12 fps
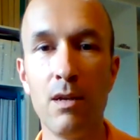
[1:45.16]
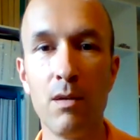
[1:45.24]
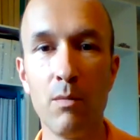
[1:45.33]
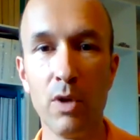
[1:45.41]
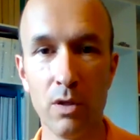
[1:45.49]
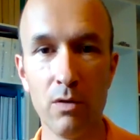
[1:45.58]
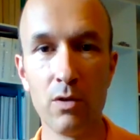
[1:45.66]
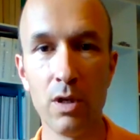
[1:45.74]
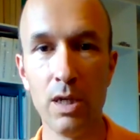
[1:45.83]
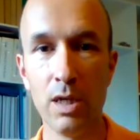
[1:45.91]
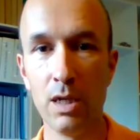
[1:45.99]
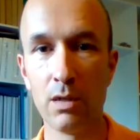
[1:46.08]
But
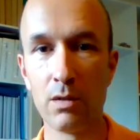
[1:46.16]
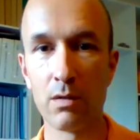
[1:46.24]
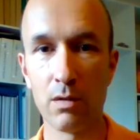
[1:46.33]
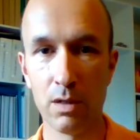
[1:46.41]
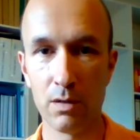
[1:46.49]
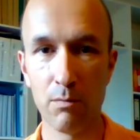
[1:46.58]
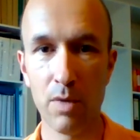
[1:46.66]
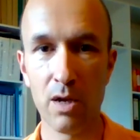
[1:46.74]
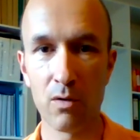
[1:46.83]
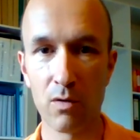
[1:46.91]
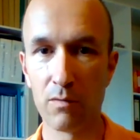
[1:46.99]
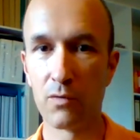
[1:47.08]
usually it's, it's a
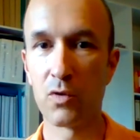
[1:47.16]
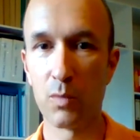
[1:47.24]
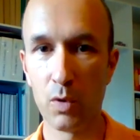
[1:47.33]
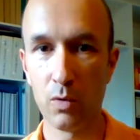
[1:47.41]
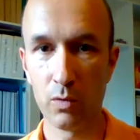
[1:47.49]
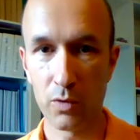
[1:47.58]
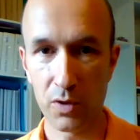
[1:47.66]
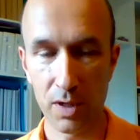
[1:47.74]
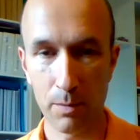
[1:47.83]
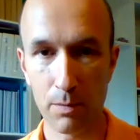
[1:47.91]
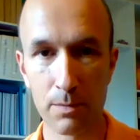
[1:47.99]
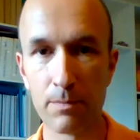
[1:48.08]
matter of small
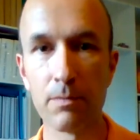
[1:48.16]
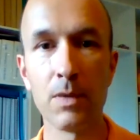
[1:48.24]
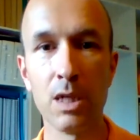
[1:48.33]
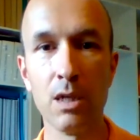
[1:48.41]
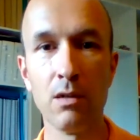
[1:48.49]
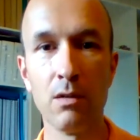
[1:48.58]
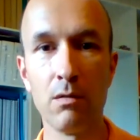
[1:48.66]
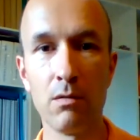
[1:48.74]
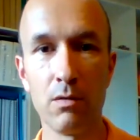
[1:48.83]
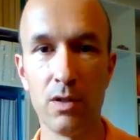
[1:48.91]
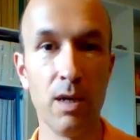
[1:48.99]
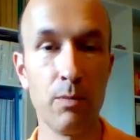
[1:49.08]
step, you know, the
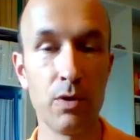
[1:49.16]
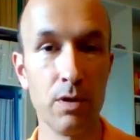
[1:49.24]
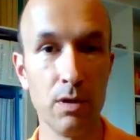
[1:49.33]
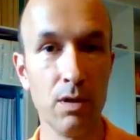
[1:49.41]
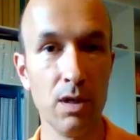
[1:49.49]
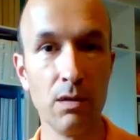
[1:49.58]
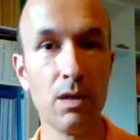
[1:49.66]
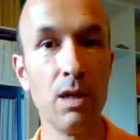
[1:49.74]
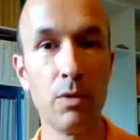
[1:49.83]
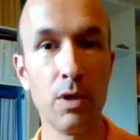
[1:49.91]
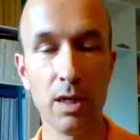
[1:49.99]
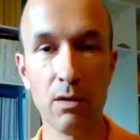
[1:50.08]
steps and, and
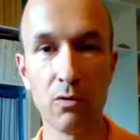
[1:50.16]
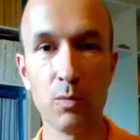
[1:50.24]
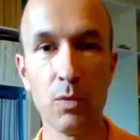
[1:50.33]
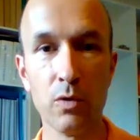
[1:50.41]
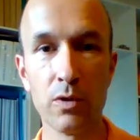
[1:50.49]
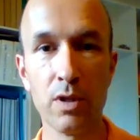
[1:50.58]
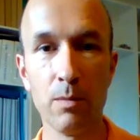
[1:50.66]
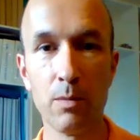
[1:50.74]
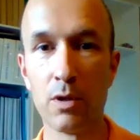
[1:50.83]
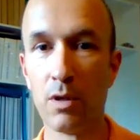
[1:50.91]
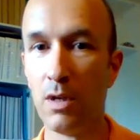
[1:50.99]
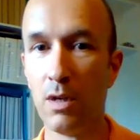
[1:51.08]
keep taking those small
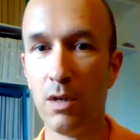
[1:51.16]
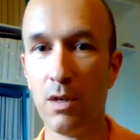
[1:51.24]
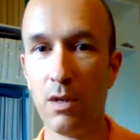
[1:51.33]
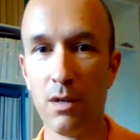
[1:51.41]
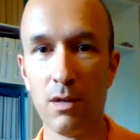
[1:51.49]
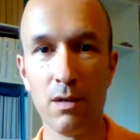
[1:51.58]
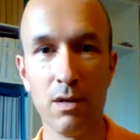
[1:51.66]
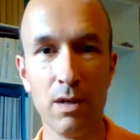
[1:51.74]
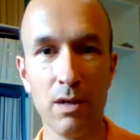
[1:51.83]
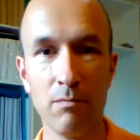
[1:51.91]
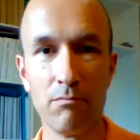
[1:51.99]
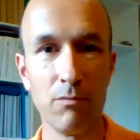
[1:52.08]
steps.
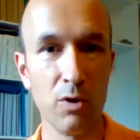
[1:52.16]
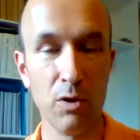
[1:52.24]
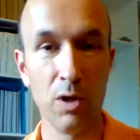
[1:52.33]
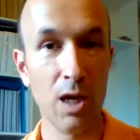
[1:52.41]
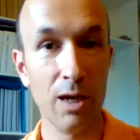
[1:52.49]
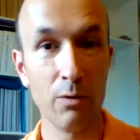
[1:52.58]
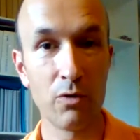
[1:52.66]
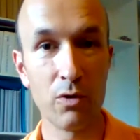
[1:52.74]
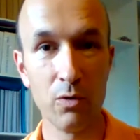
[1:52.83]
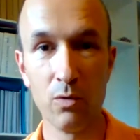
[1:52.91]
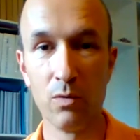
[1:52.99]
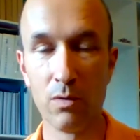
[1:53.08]
Um, uh, Lao
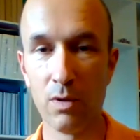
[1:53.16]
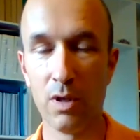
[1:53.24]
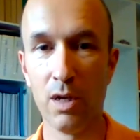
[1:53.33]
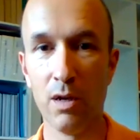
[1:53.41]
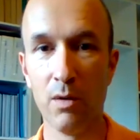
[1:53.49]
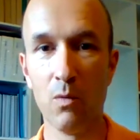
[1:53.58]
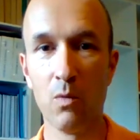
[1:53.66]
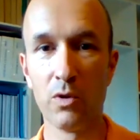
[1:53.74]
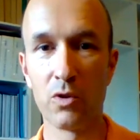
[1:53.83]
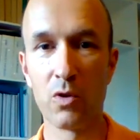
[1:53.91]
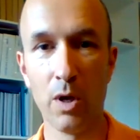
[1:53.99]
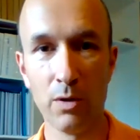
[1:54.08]
Tzu uh, was
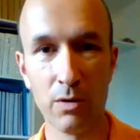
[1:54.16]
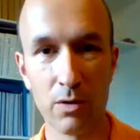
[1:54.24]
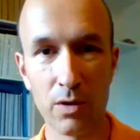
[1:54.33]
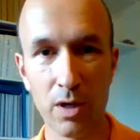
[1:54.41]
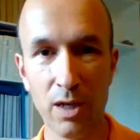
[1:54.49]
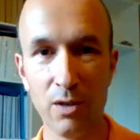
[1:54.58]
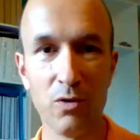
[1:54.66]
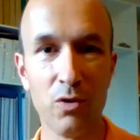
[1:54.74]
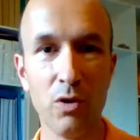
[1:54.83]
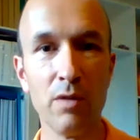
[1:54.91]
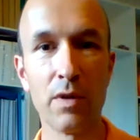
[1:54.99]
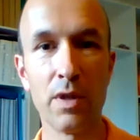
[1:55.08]
quoted to say, "The
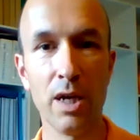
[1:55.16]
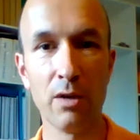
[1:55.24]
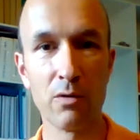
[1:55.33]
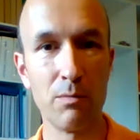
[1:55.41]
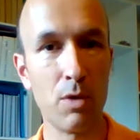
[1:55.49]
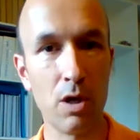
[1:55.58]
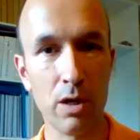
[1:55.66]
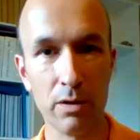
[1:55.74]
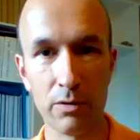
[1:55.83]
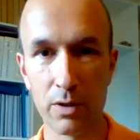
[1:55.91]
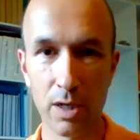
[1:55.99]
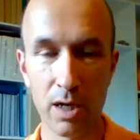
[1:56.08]
journey of a thousand
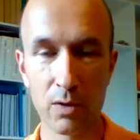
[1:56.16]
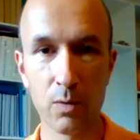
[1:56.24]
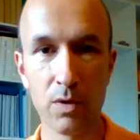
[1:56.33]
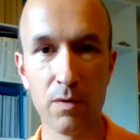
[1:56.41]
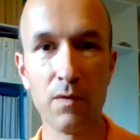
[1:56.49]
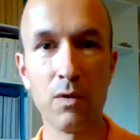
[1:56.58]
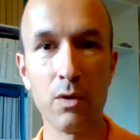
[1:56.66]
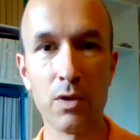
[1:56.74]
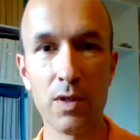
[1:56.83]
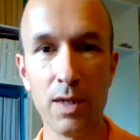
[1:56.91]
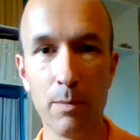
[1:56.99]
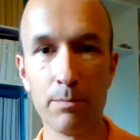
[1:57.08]
miles starts with the first
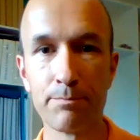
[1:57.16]
step,"